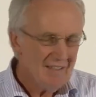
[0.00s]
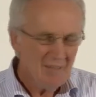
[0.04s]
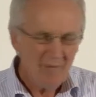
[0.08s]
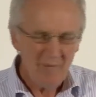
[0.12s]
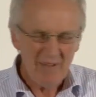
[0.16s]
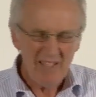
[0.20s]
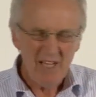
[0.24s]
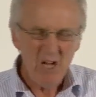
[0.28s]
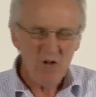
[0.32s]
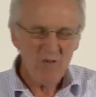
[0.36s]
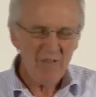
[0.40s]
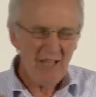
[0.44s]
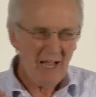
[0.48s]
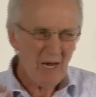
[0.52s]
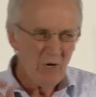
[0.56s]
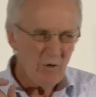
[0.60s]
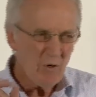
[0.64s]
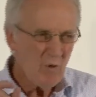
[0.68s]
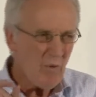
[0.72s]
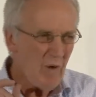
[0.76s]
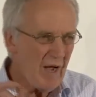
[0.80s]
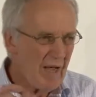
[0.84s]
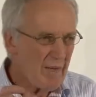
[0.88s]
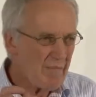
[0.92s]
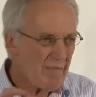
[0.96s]
We know
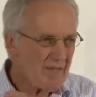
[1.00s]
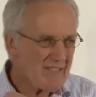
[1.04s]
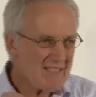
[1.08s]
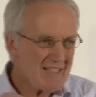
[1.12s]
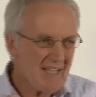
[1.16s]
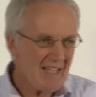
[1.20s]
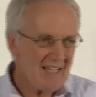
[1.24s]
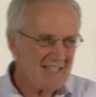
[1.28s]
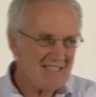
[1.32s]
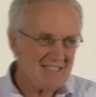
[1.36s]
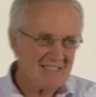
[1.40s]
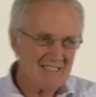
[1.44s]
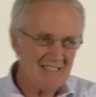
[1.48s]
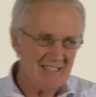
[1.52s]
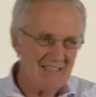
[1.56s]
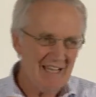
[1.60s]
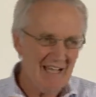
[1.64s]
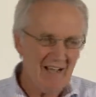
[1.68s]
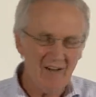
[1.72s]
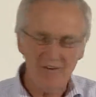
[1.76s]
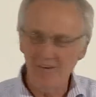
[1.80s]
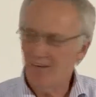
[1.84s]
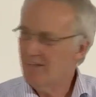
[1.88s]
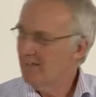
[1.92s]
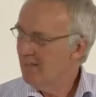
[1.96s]
that quite precisely
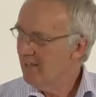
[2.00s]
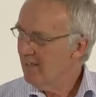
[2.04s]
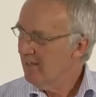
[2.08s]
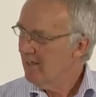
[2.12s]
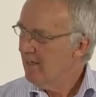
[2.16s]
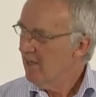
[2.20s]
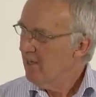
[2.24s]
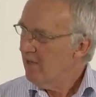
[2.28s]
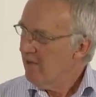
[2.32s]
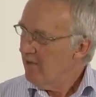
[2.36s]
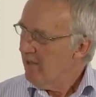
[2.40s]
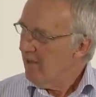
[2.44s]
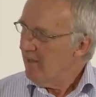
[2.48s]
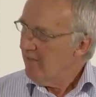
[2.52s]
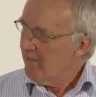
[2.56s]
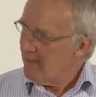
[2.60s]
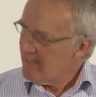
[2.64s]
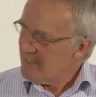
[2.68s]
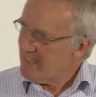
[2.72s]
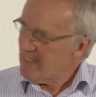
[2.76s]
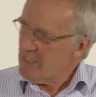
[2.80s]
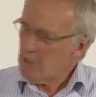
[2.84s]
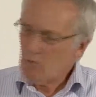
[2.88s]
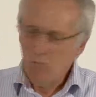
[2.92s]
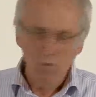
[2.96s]
now.
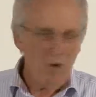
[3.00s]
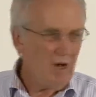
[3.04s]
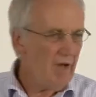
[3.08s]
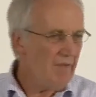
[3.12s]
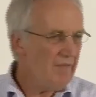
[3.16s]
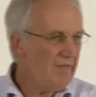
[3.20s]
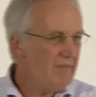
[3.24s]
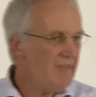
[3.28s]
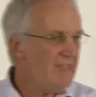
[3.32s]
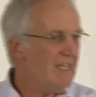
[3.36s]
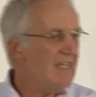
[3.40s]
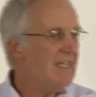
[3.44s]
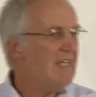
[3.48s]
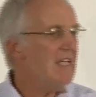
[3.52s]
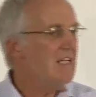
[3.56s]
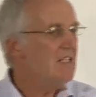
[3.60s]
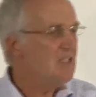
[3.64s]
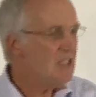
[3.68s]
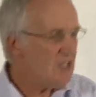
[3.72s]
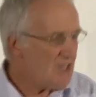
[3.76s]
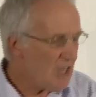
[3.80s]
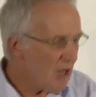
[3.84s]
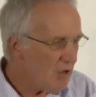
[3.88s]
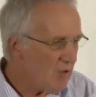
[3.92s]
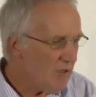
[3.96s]
This is what the
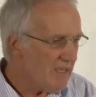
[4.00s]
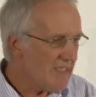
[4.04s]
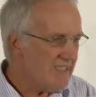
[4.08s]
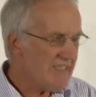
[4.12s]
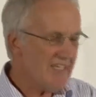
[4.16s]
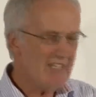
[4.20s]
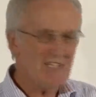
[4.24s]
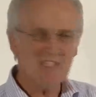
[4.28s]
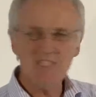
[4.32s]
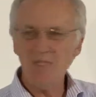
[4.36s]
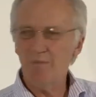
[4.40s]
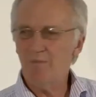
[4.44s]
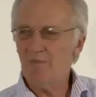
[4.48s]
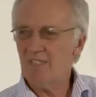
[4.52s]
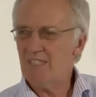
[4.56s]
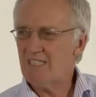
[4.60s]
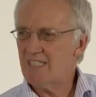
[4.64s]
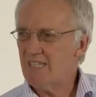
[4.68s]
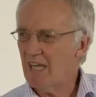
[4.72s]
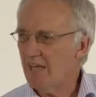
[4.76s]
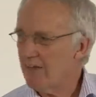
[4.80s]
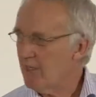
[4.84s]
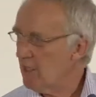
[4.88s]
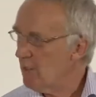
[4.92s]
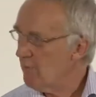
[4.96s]
solar system, the
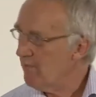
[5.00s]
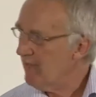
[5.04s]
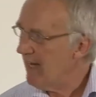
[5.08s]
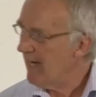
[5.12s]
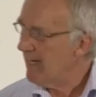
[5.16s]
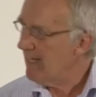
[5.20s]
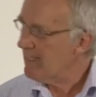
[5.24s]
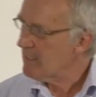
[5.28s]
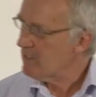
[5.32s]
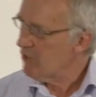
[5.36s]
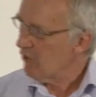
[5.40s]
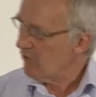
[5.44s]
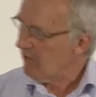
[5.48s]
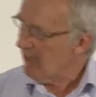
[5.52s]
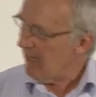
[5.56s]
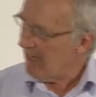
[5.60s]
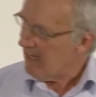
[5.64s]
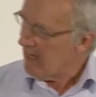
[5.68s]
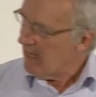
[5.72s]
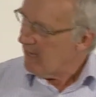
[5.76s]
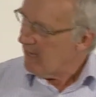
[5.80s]
sun and the planets look like.